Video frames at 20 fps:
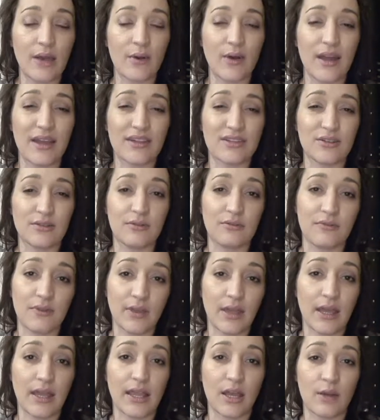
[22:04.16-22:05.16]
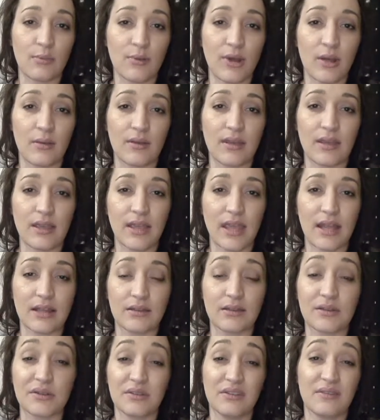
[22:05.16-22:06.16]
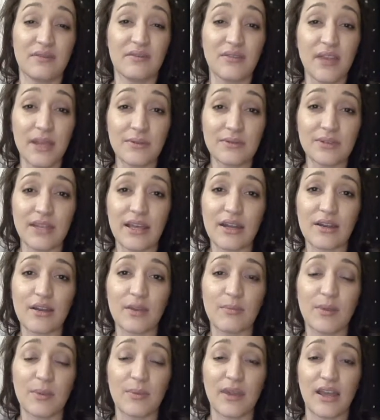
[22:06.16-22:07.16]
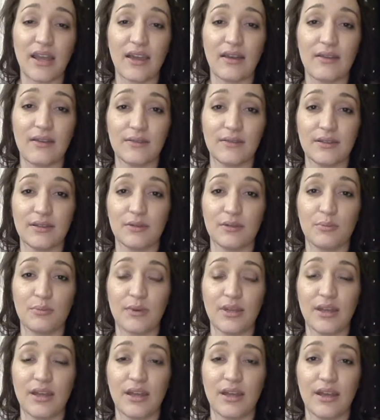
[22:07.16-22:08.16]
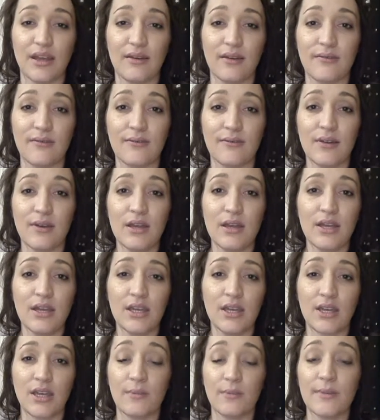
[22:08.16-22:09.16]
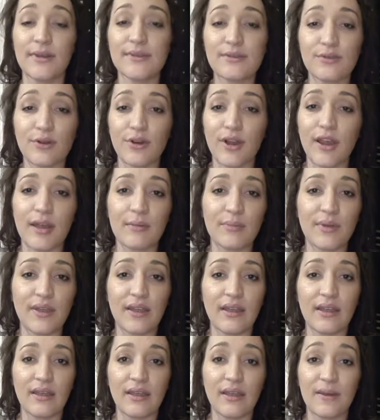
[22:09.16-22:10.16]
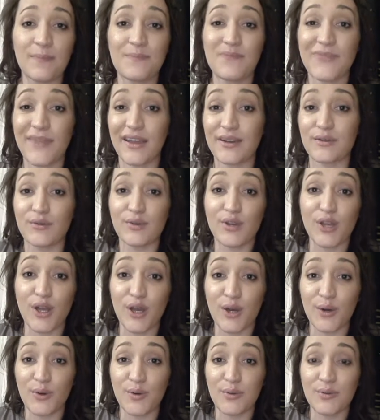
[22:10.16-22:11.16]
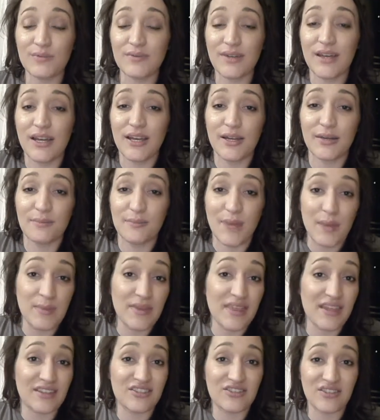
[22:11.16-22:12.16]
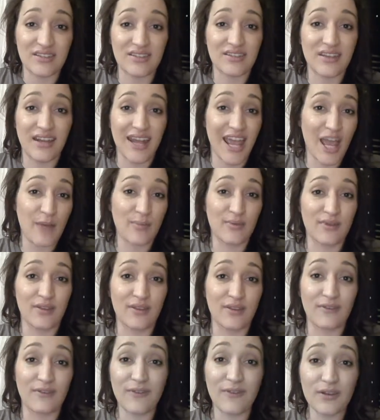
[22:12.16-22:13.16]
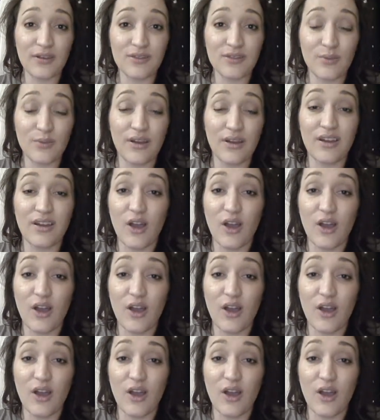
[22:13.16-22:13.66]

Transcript: I do feel like I'll probably get a little inflamed later, maybe have a little bit of, muscle cramping. I don't know. Maybe that's just going to happen on the first one.